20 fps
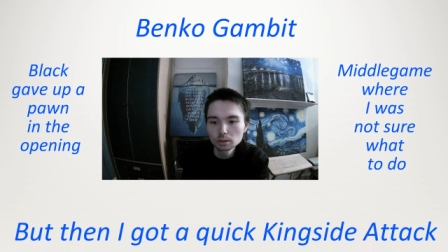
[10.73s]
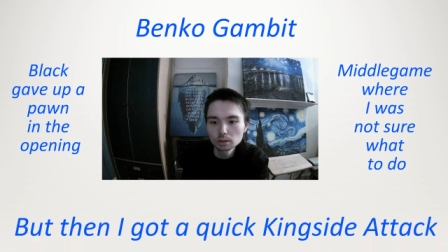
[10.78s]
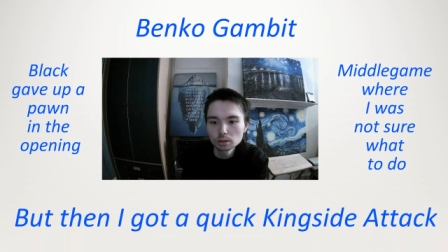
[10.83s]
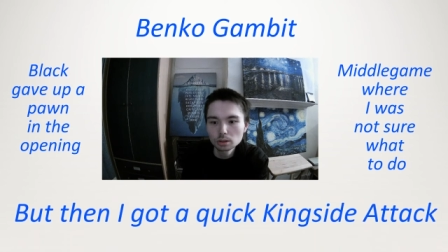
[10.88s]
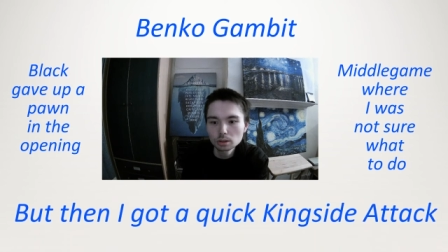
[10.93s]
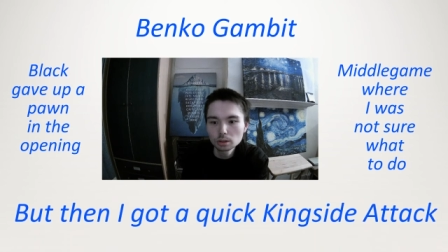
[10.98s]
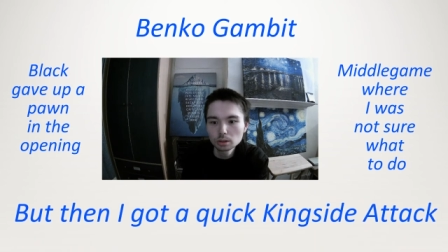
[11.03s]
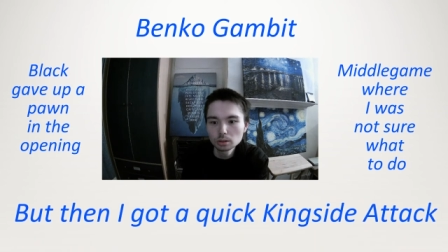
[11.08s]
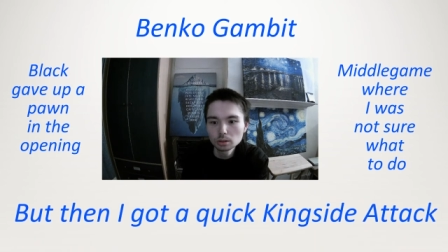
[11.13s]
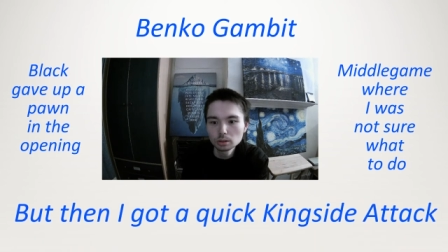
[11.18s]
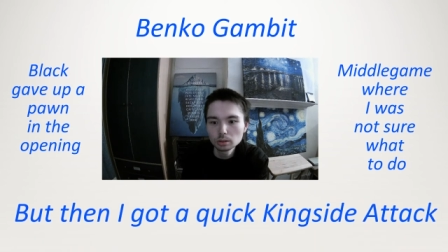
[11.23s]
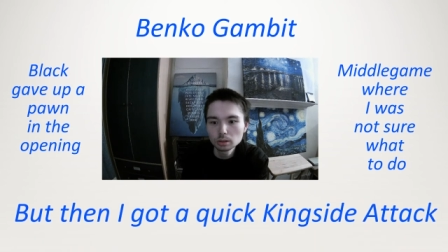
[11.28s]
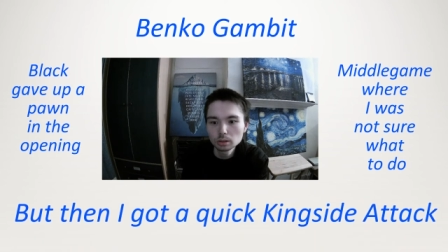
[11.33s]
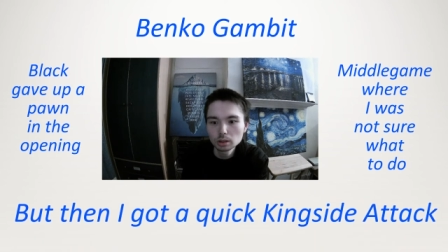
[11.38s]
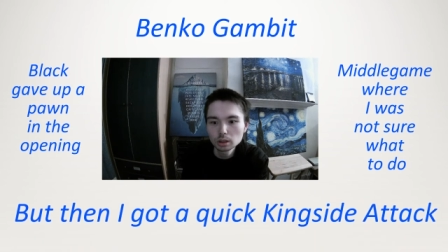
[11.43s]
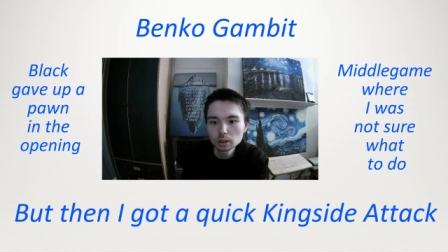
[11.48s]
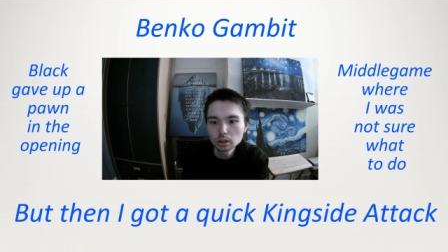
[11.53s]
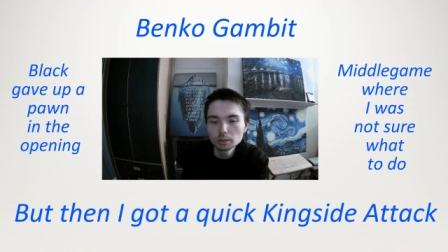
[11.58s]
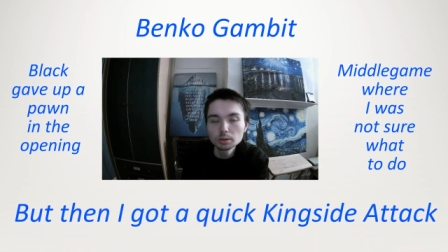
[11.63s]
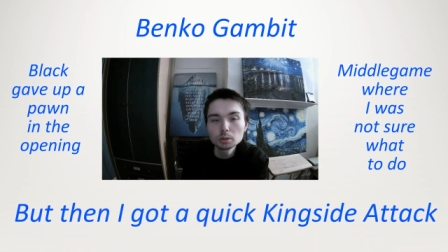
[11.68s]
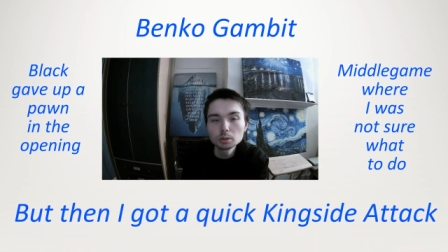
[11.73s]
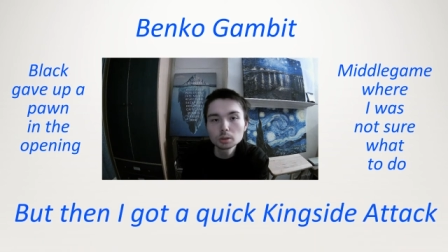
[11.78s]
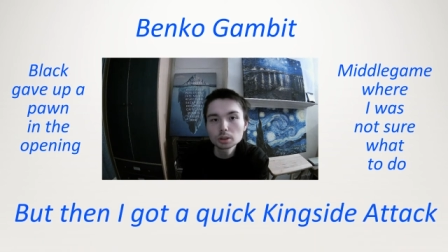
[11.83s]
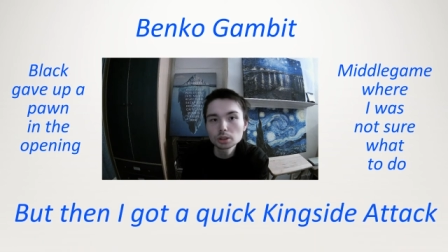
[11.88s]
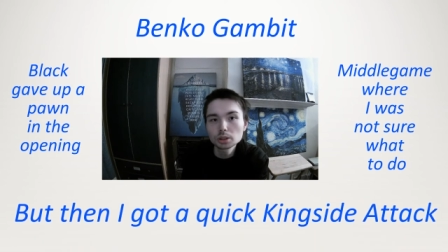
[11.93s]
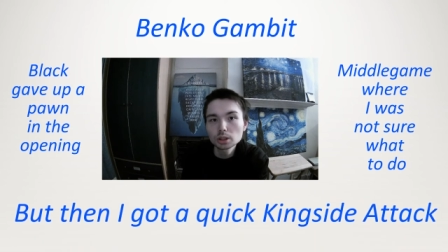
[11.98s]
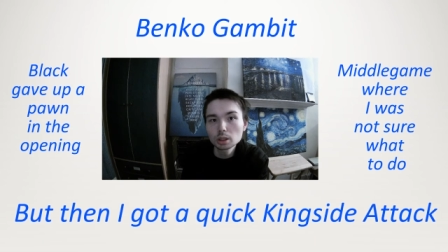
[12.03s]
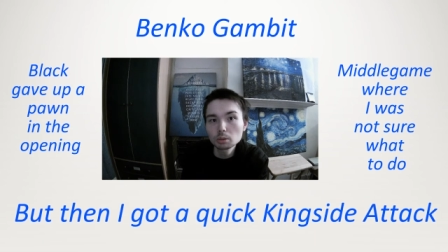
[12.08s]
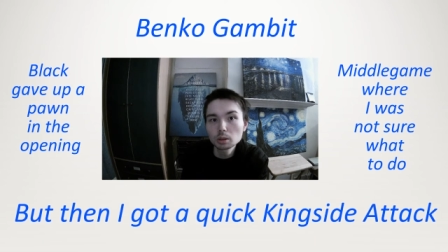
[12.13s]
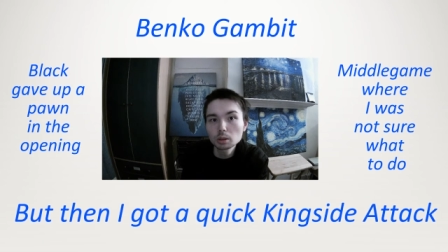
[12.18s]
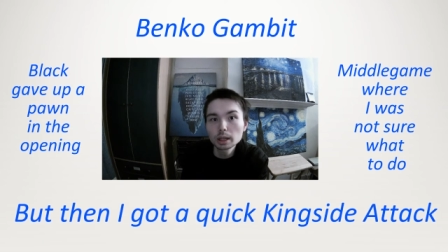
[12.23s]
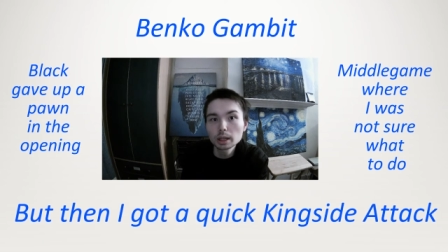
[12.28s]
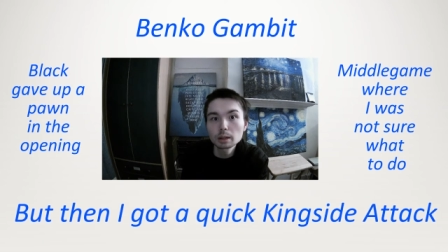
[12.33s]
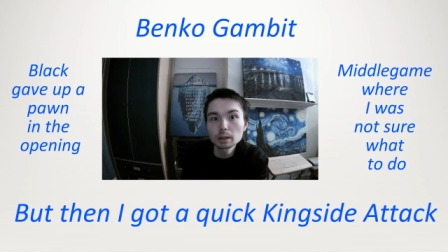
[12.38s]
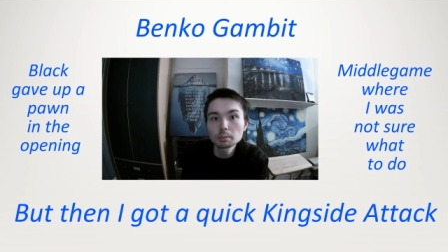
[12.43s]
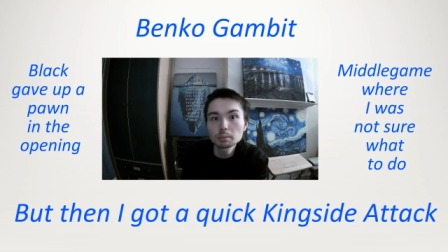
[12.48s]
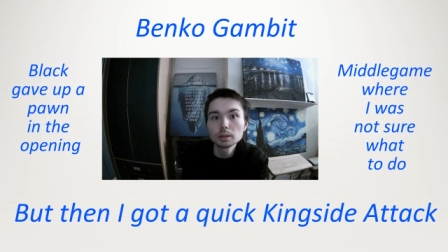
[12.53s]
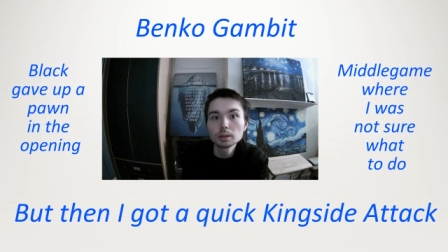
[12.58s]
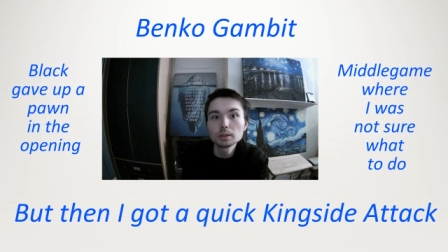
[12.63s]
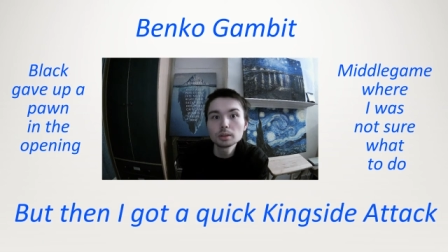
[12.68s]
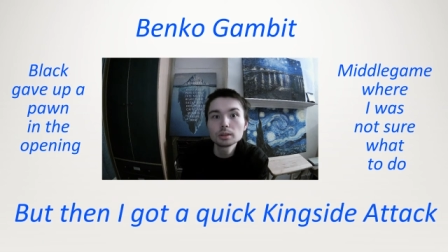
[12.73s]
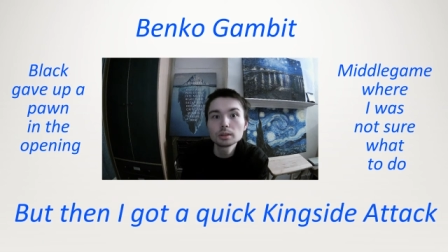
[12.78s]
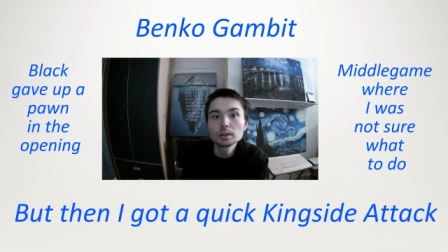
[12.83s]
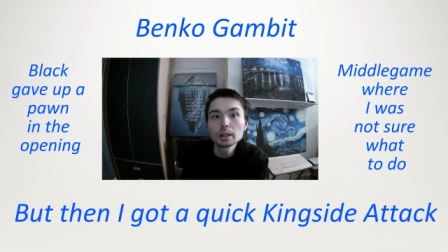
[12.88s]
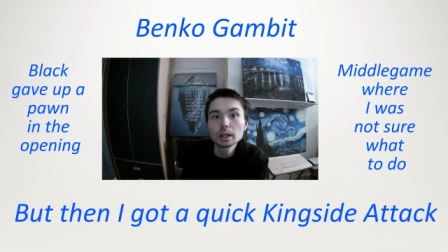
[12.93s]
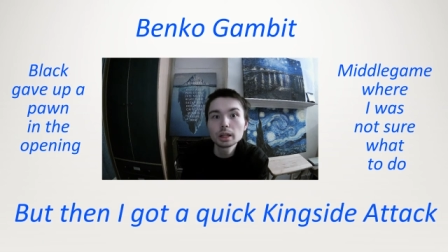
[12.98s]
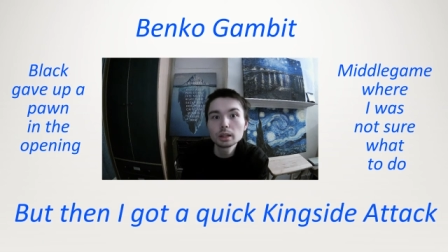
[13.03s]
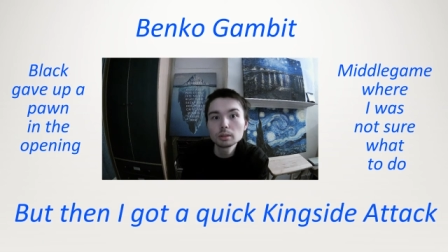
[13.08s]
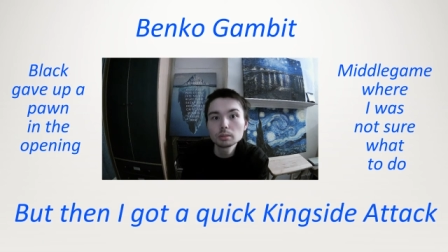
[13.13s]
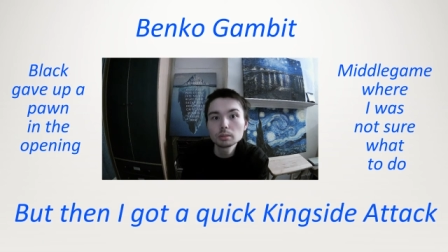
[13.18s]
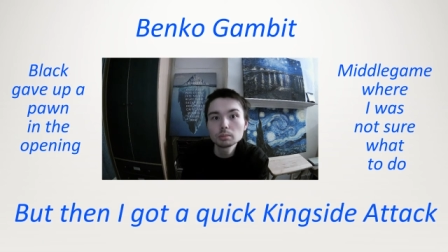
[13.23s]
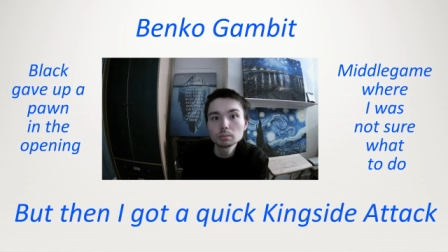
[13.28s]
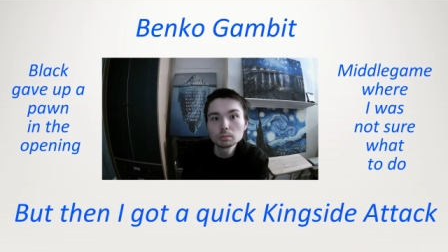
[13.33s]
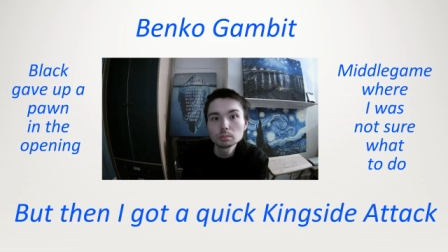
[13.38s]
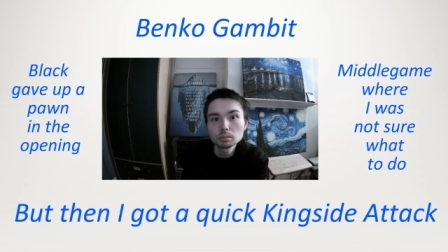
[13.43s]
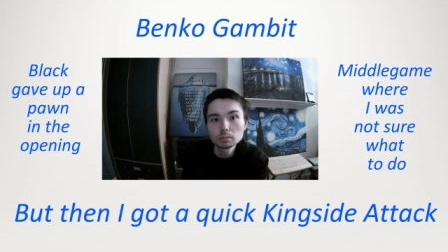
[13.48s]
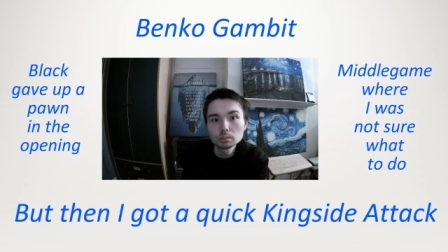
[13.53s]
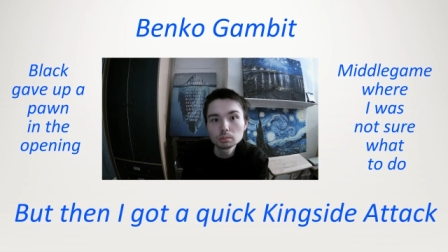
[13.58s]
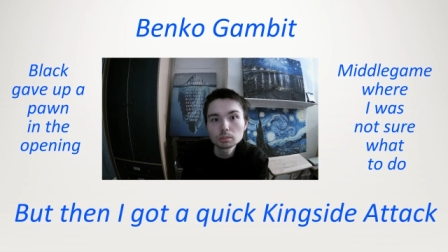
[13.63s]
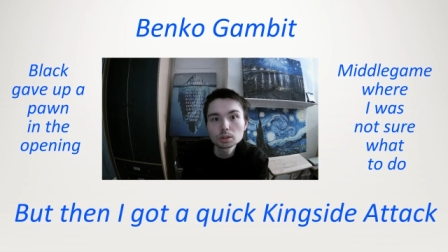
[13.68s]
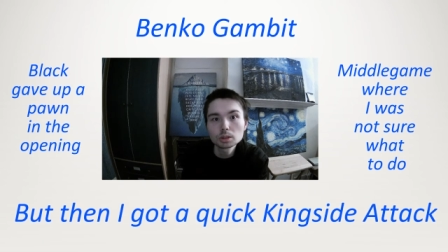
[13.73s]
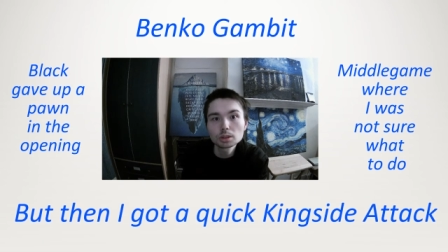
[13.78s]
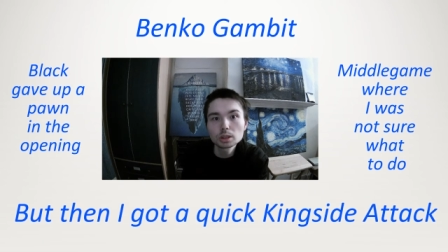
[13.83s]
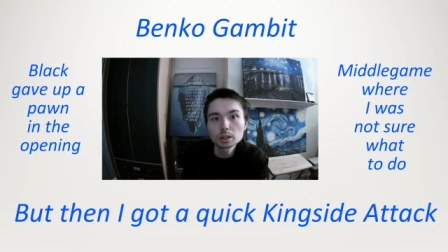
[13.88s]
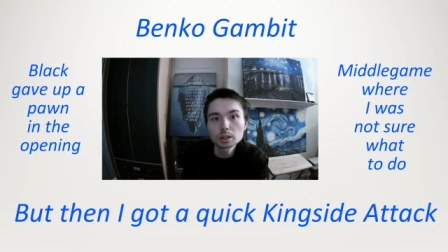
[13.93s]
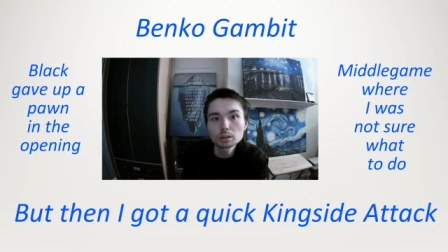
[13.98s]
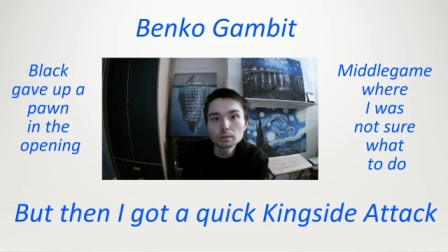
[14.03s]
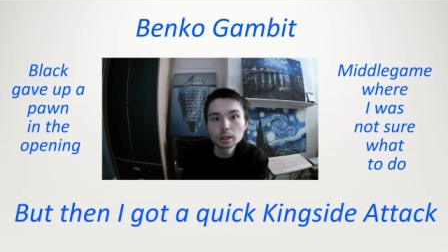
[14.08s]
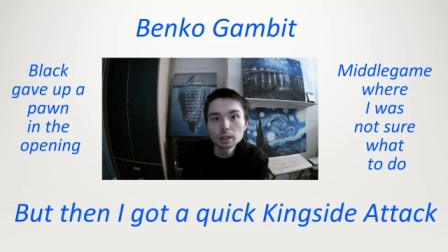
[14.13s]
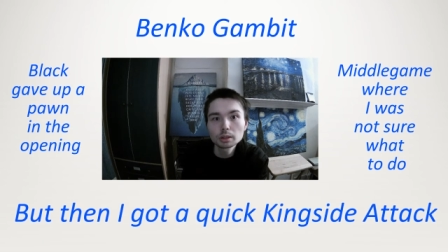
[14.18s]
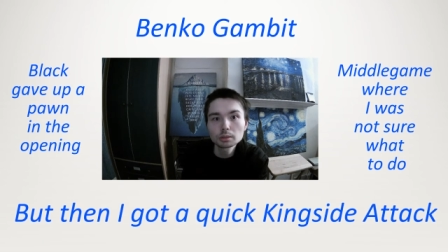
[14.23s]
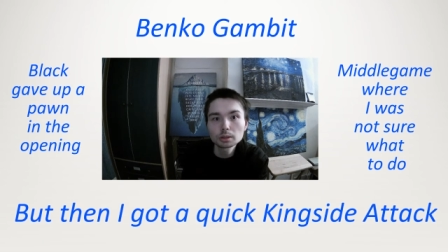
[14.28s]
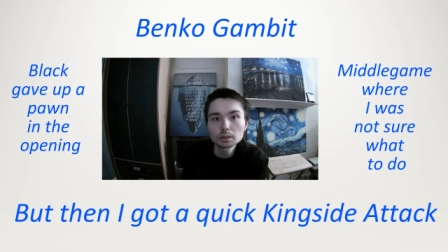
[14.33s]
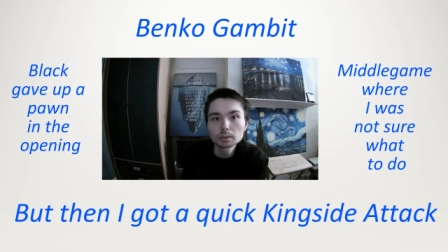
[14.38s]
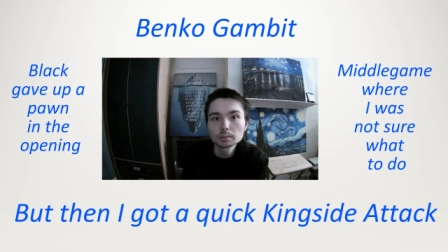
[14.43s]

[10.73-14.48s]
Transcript: So if you want to see what happened, then stick around.